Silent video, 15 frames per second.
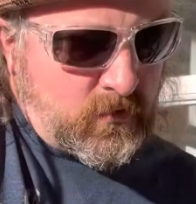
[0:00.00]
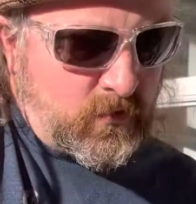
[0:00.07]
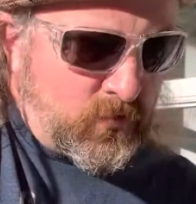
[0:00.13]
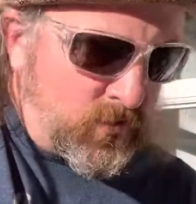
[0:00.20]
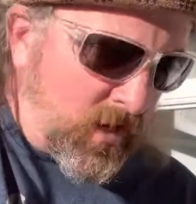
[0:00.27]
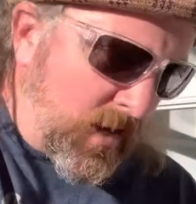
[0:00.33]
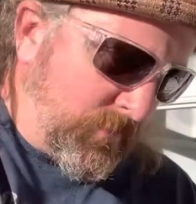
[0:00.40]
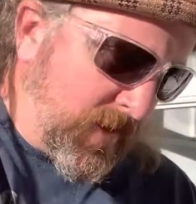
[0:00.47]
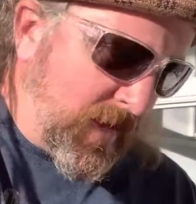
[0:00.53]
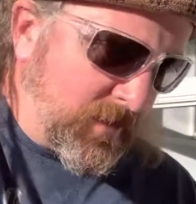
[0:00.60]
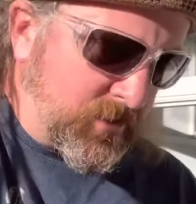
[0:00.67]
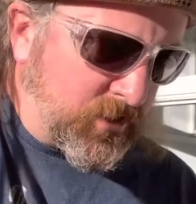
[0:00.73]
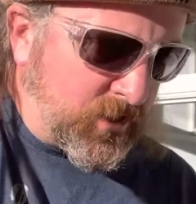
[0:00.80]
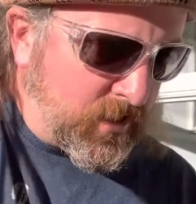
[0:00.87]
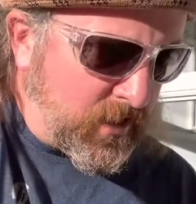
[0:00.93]
dry my
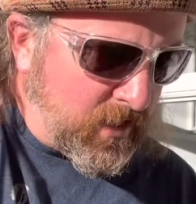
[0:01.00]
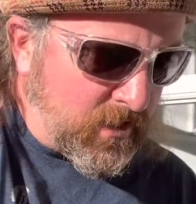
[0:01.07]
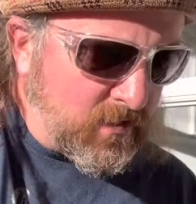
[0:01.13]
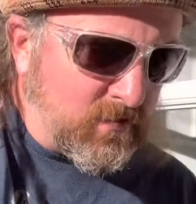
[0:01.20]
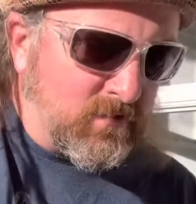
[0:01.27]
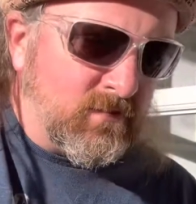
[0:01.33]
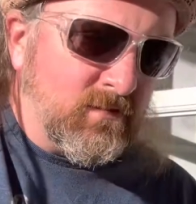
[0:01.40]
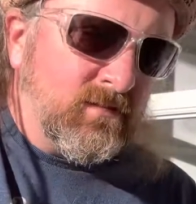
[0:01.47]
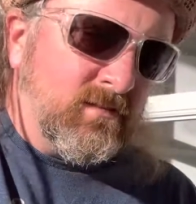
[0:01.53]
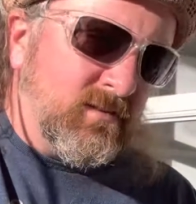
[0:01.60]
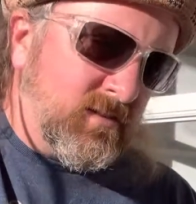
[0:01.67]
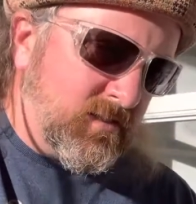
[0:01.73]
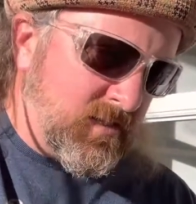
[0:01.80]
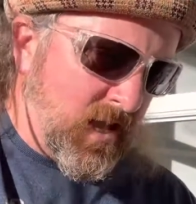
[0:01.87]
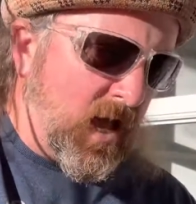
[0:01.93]
cheeks and
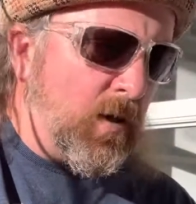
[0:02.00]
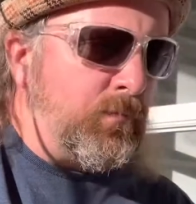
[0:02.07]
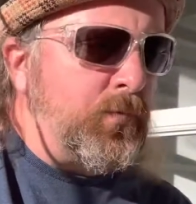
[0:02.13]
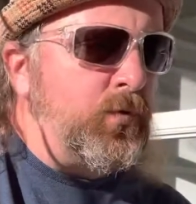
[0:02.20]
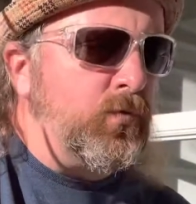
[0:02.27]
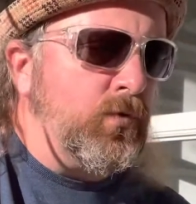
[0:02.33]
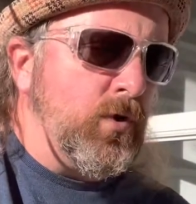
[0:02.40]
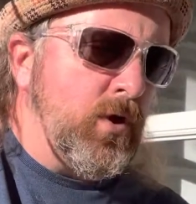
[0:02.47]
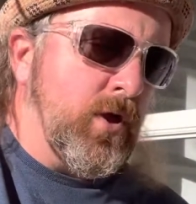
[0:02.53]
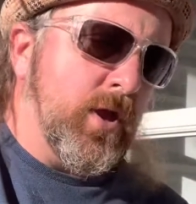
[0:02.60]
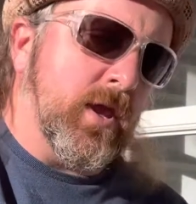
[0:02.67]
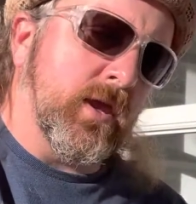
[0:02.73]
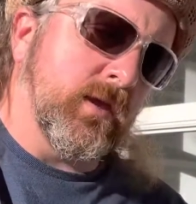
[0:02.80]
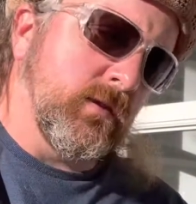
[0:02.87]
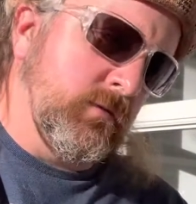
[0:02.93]
stop the
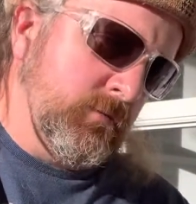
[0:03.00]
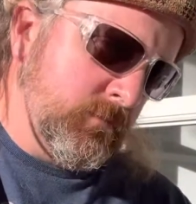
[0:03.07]
rain.